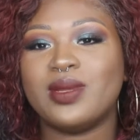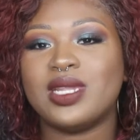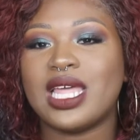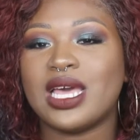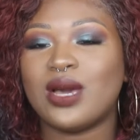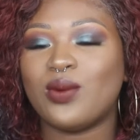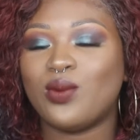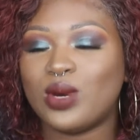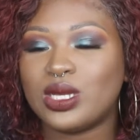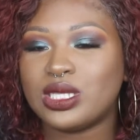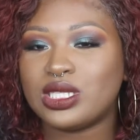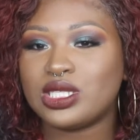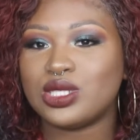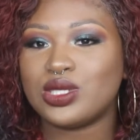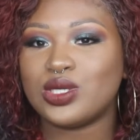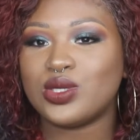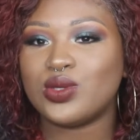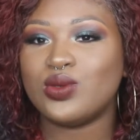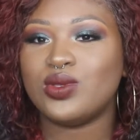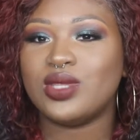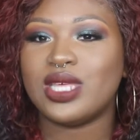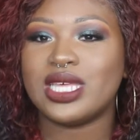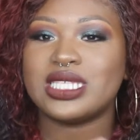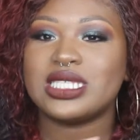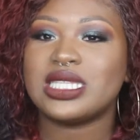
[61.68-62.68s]
but like, what's
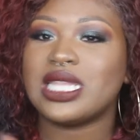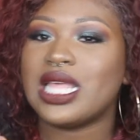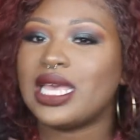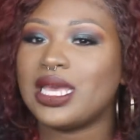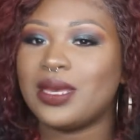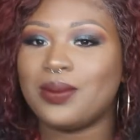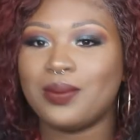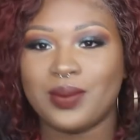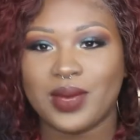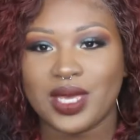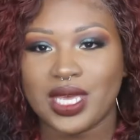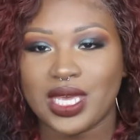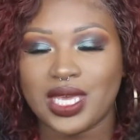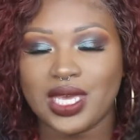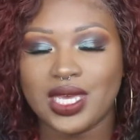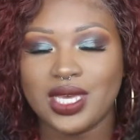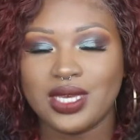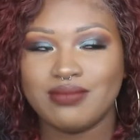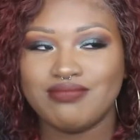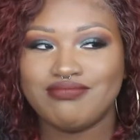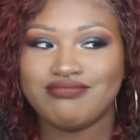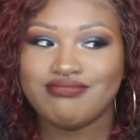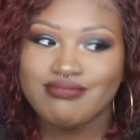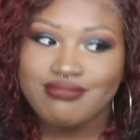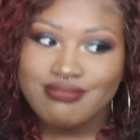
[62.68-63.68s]
new? That's like
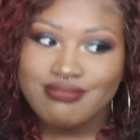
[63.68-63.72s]
me.